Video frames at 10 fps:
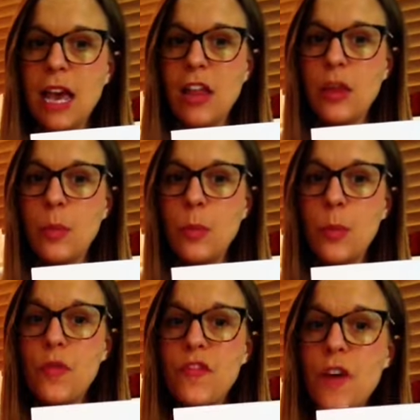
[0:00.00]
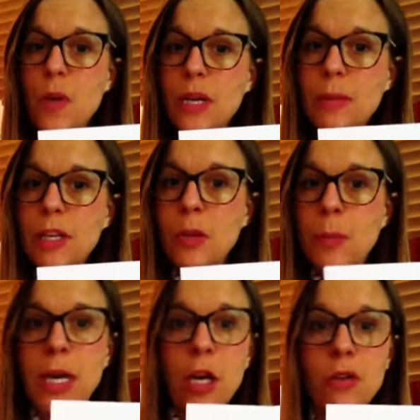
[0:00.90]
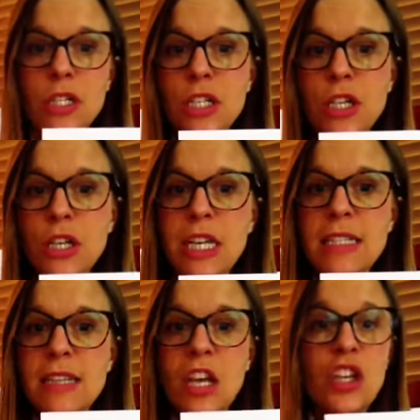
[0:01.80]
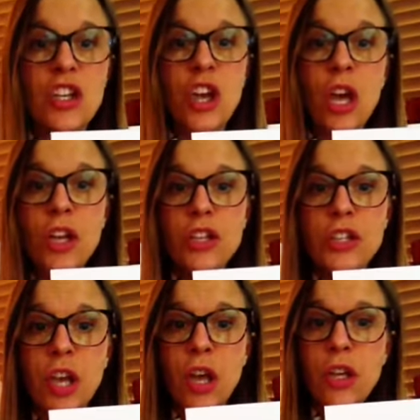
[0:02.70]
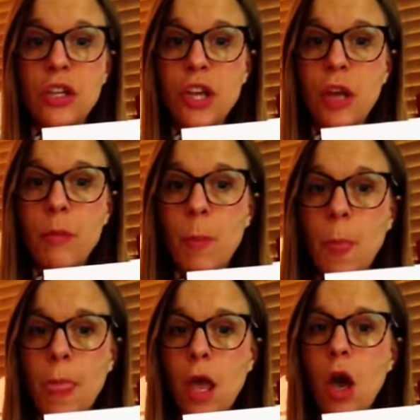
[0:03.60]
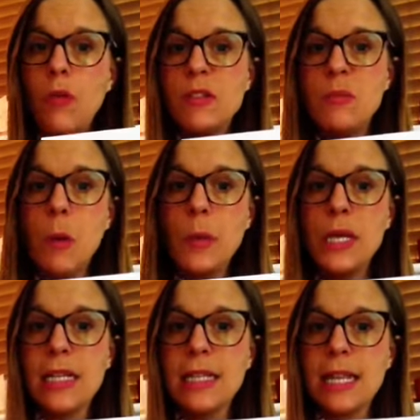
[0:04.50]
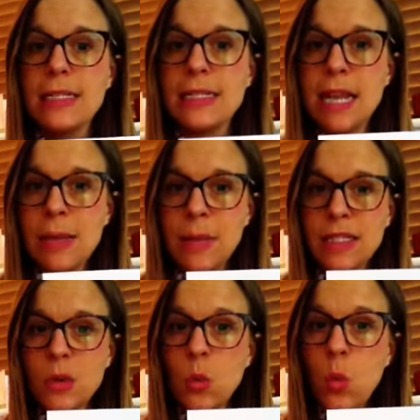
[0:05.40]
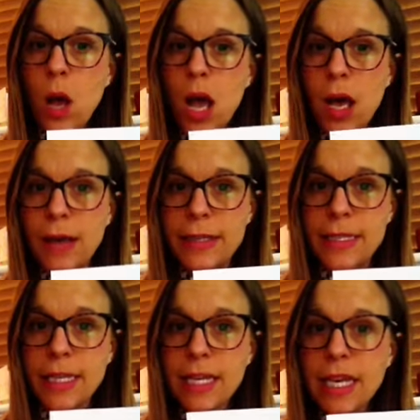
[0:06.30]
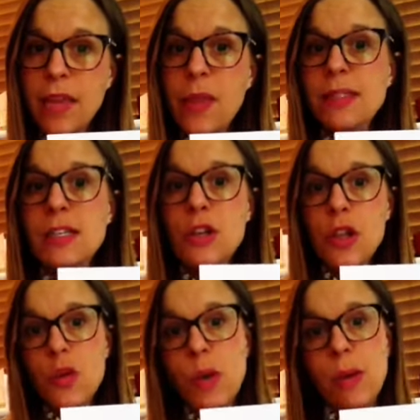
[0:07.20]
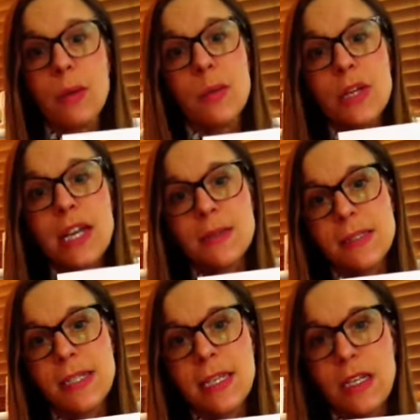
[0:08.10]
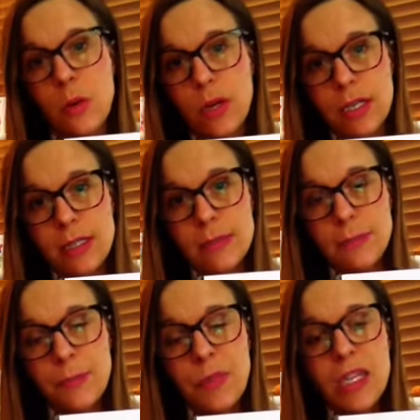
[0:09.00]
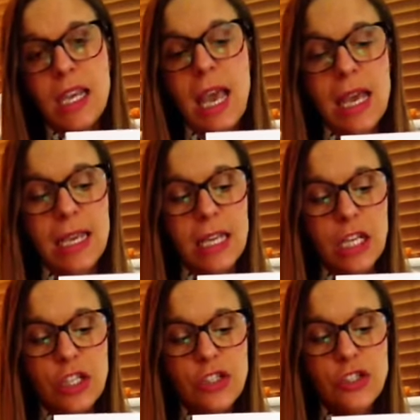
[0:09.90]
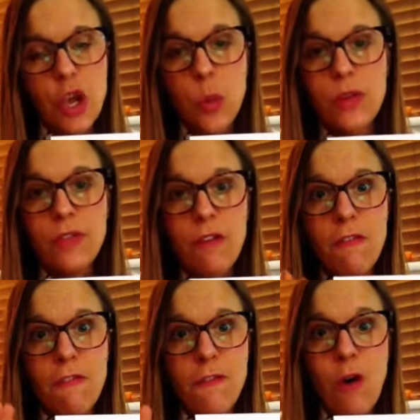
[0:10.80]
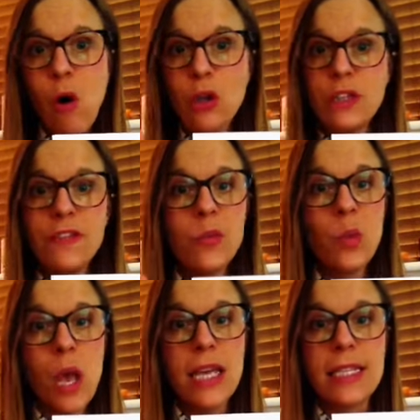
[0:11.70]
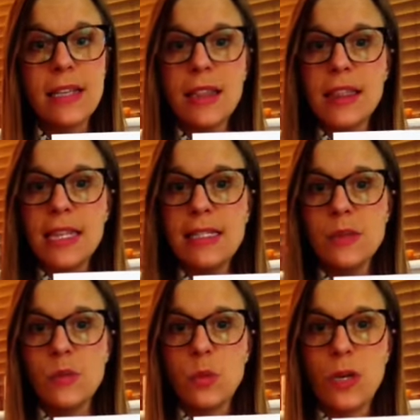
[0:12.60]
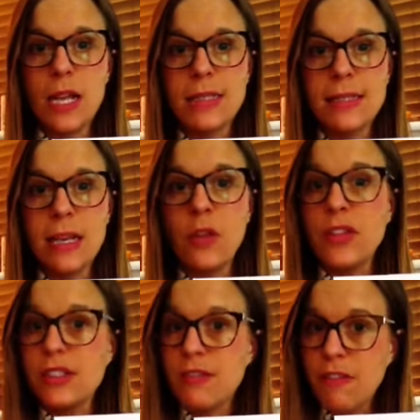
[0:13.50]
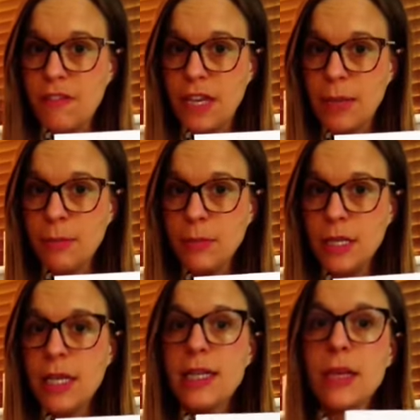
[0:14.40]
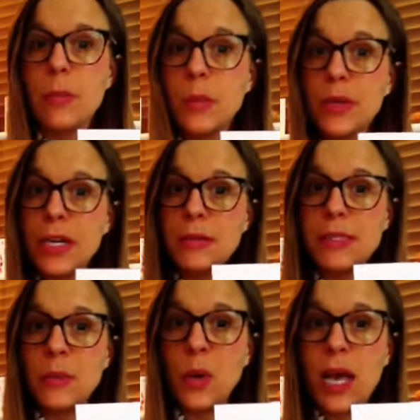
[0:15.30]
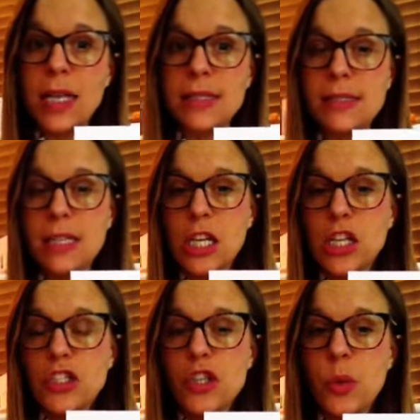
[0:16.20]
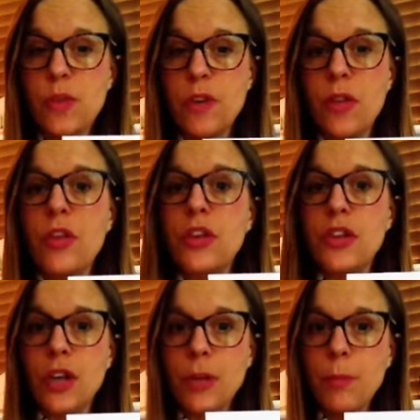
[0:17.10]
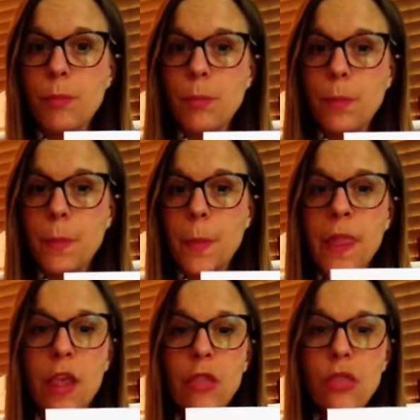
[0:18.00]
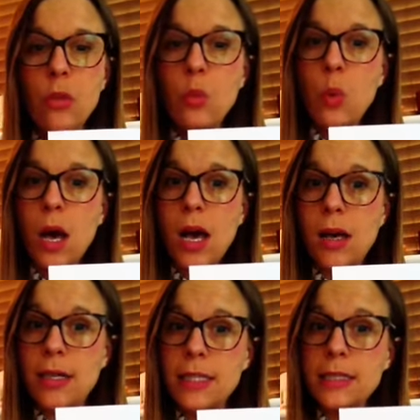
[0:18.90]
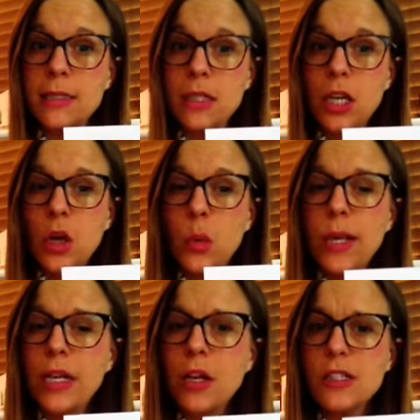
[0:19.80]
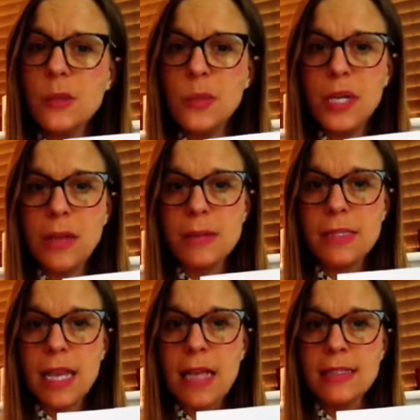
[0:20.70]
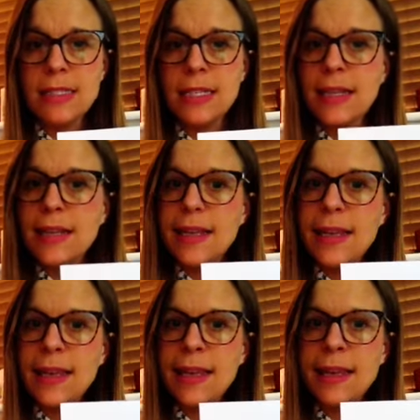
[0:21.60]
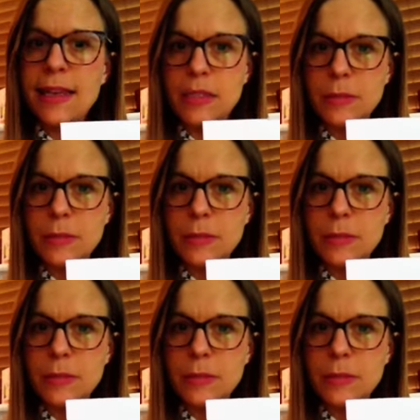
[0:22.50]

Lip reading: and the phoneme that you might already know is a y, or its proper letter name is a y, and that's another way we pronounce it in a word. Okay, so we've got 4 different ways that this letter, or this grapheme, can be pronounced in words. So we've got the y, the y, we can also pronounce it as an I,